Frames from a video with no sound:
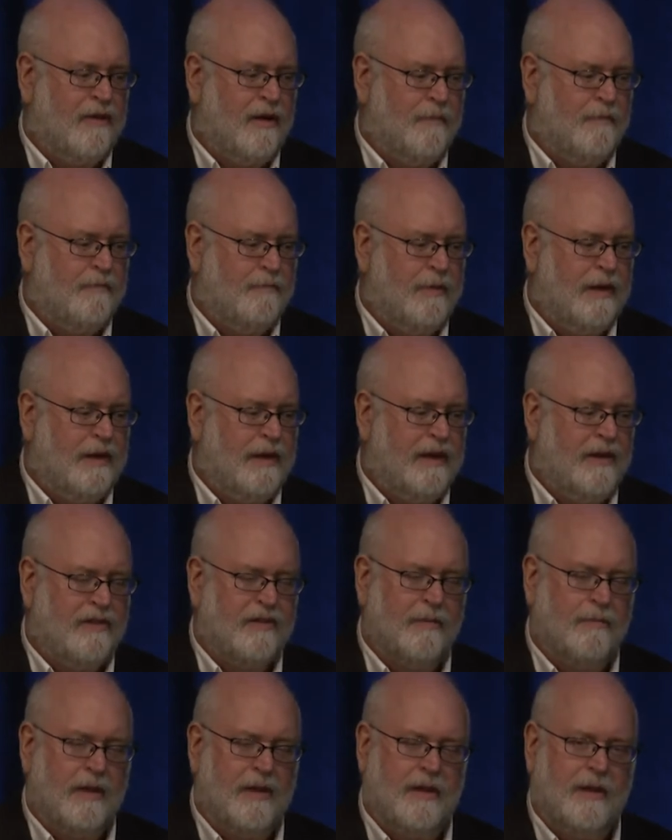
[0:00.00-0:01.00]
millions
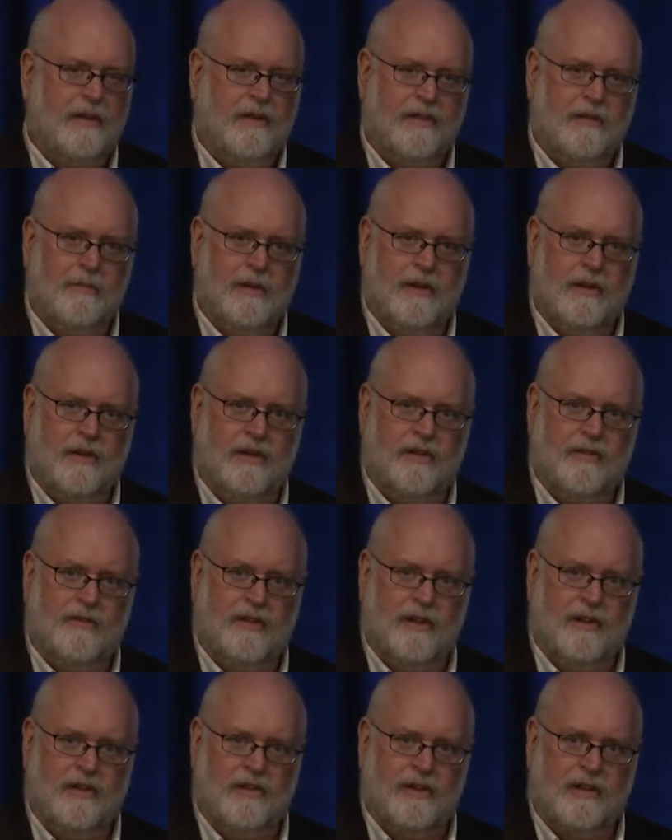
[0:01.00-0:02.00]
and millions and millions of
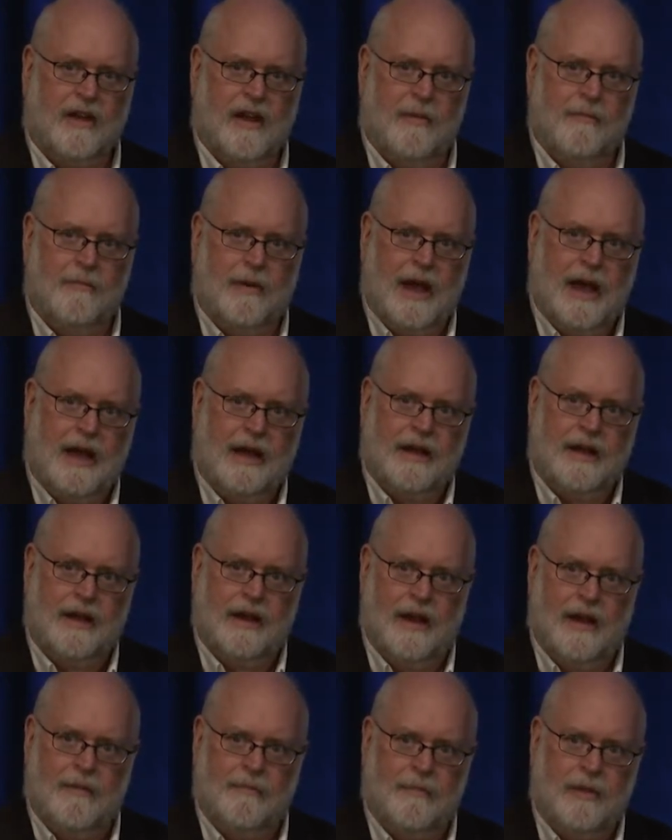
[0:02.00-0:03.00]
fish to come back and
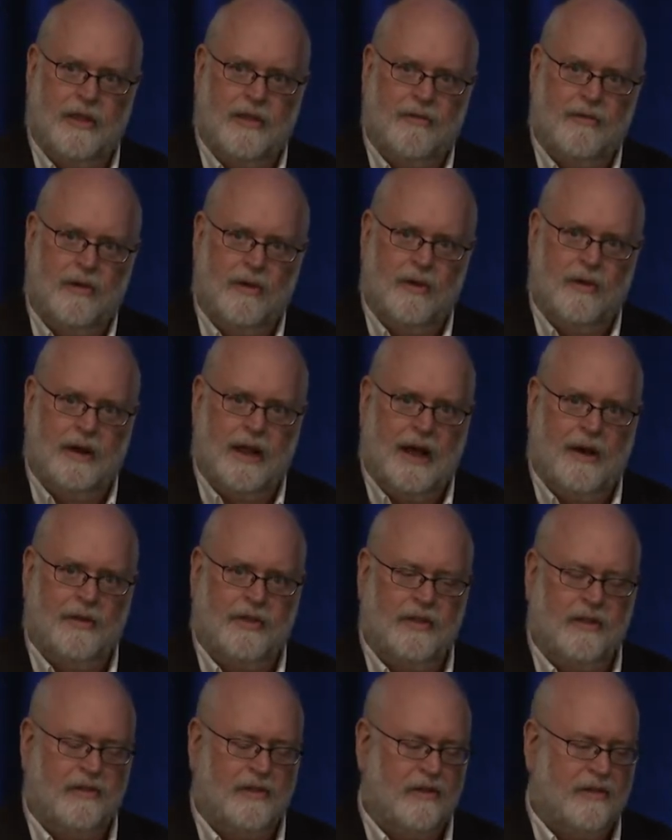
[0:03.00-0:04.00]
up and through and
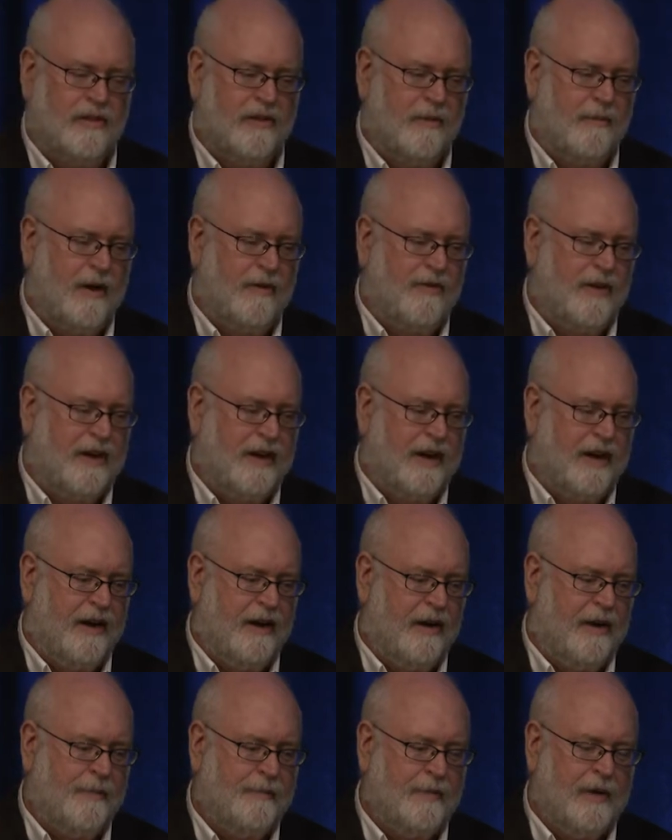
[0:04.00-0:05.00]
out the system every
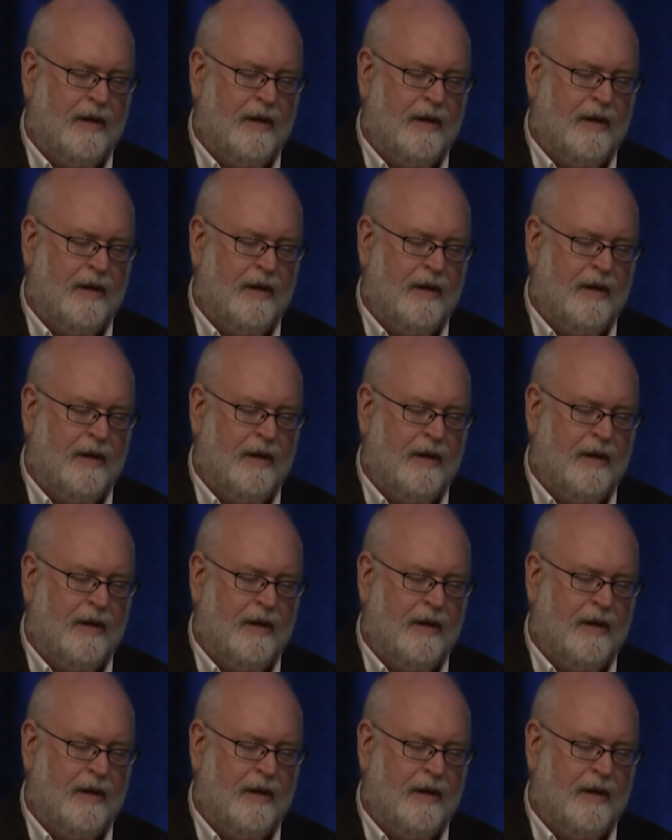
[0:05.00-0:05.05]
year.